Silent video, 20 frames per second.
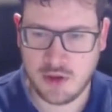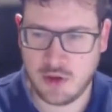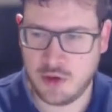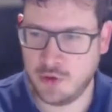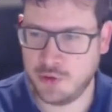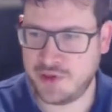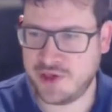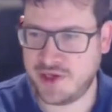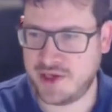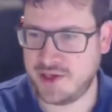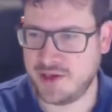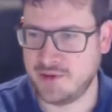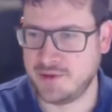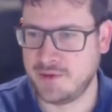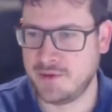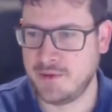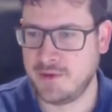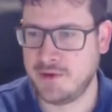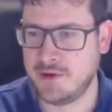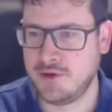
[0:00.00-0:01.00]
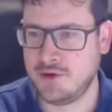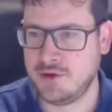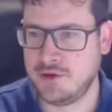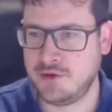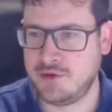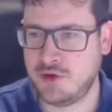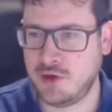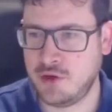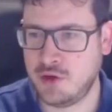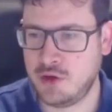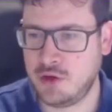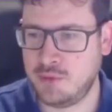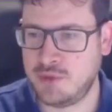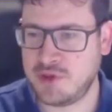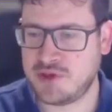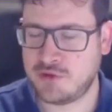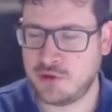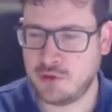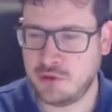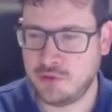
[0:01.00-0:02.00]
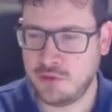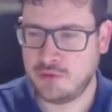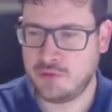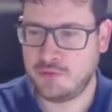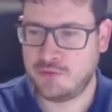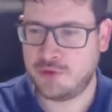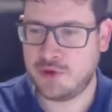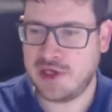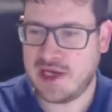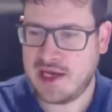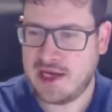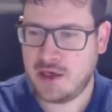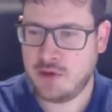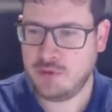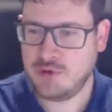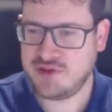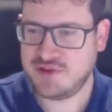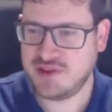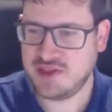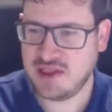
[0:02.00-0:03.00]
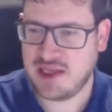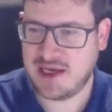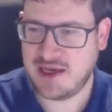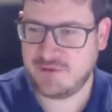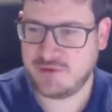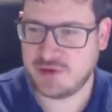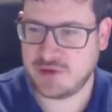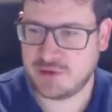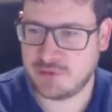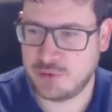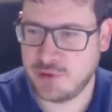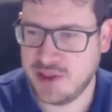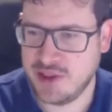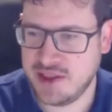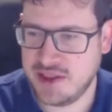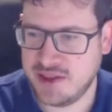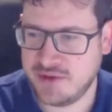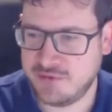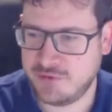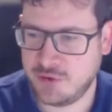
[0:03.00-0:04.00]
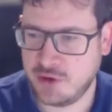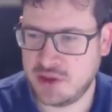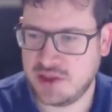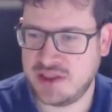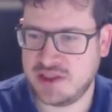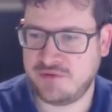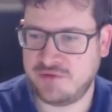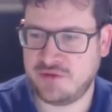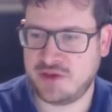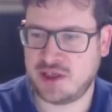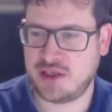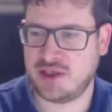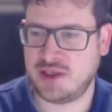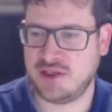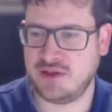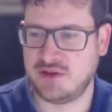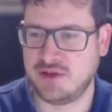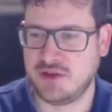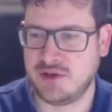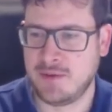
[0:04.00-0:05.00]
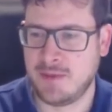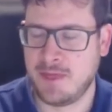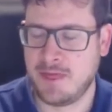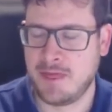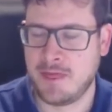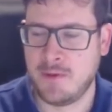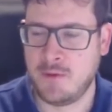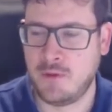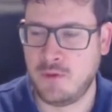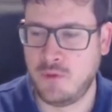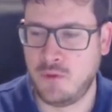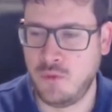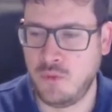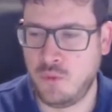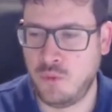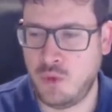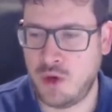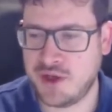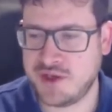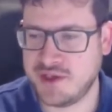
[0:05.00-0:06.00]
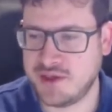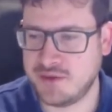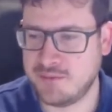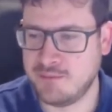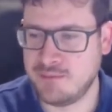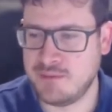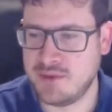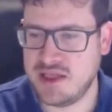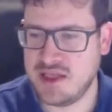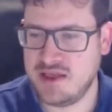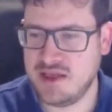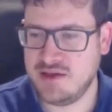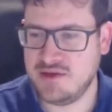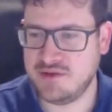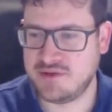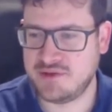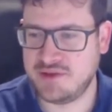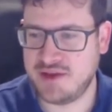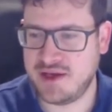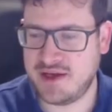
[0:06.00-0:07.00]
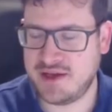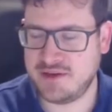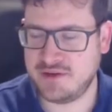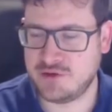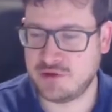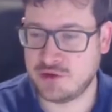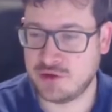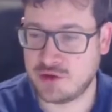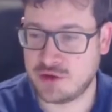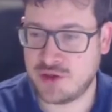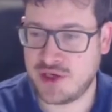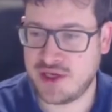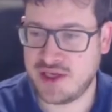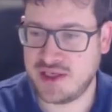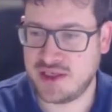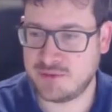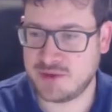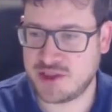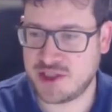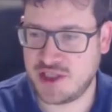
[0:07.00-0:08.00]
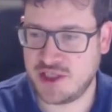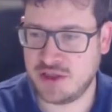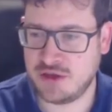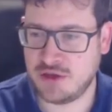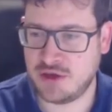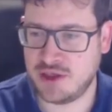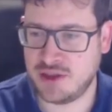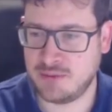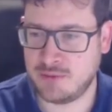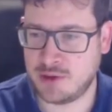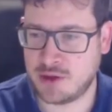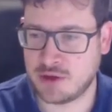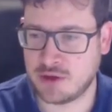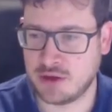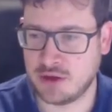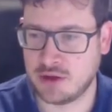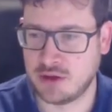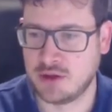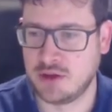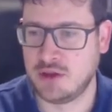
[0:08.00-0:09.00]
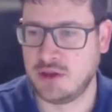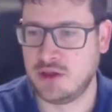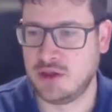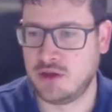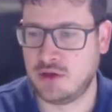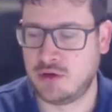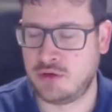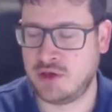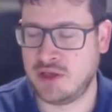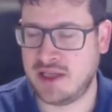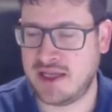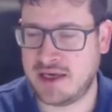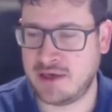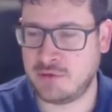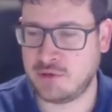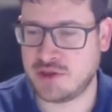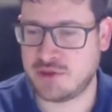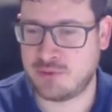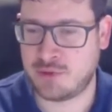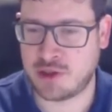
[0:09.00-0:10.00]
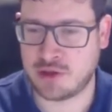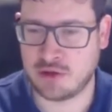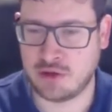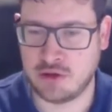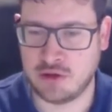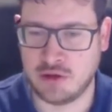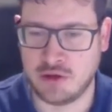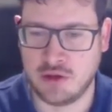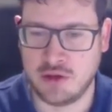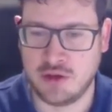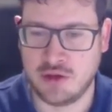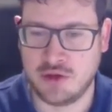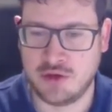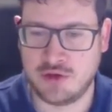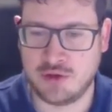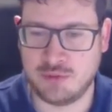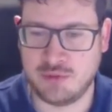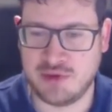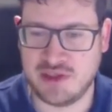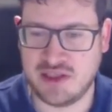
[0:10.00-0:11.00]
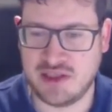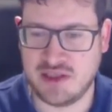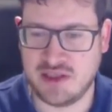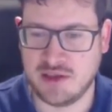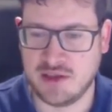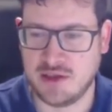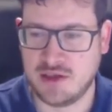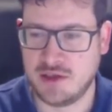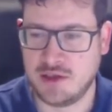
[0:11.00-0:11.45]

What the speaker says: Okay, so for now, we still haven't really fully defined what it means then to train a machine learning model or a language model to be